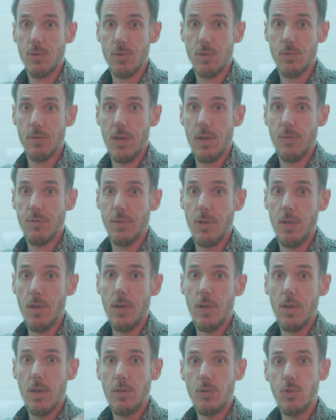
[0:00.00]
So we have the
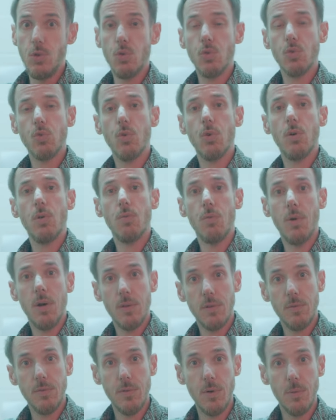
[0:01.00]
neutral
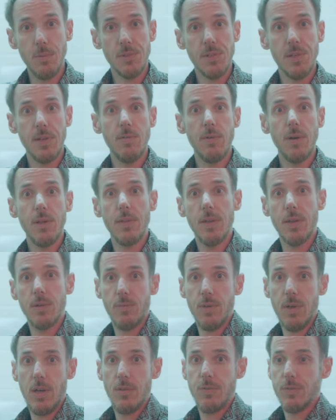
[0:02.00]
one from Silvan
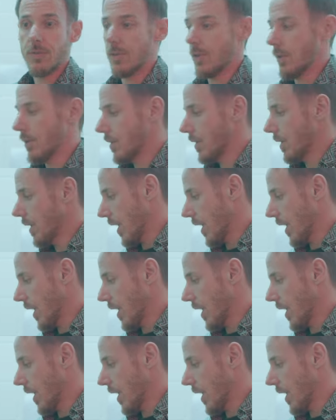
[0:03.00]
and we have the